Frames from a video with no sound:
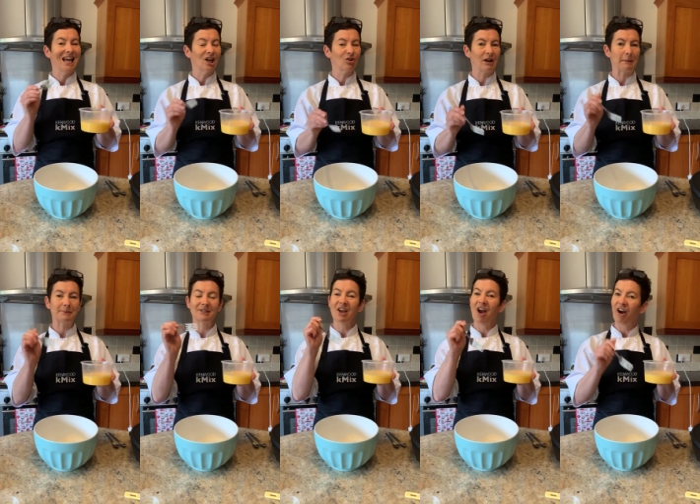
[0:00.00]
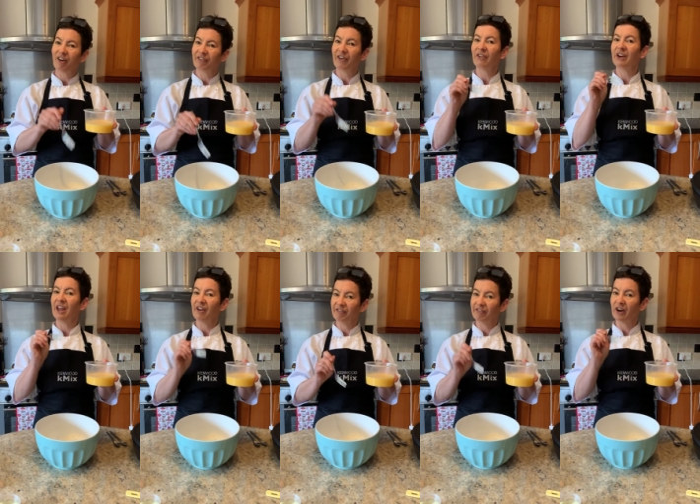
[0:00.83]
Crêpes are very,
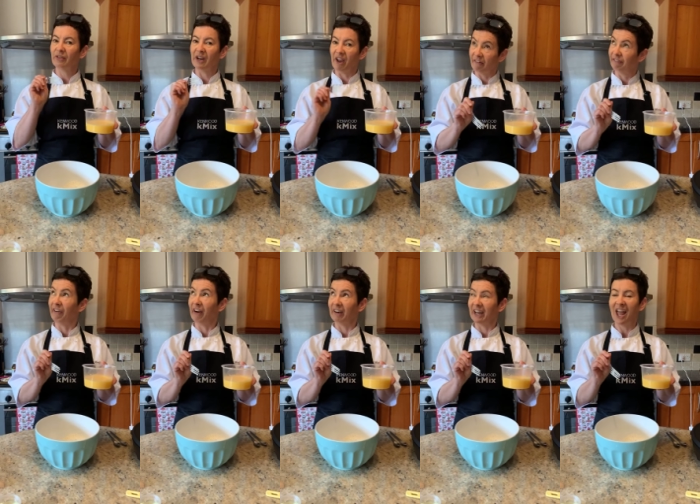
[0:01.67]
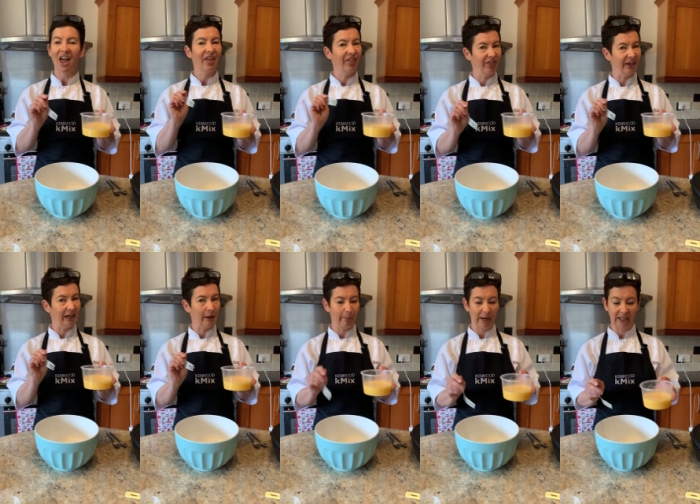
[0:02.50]
very, very
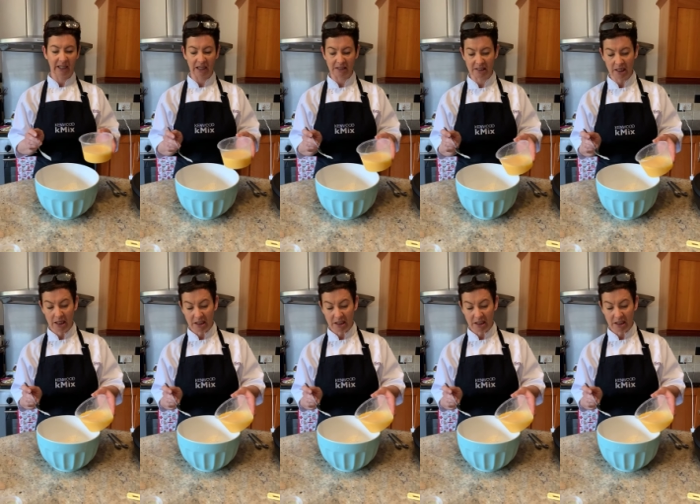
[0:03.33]
thin pancakes.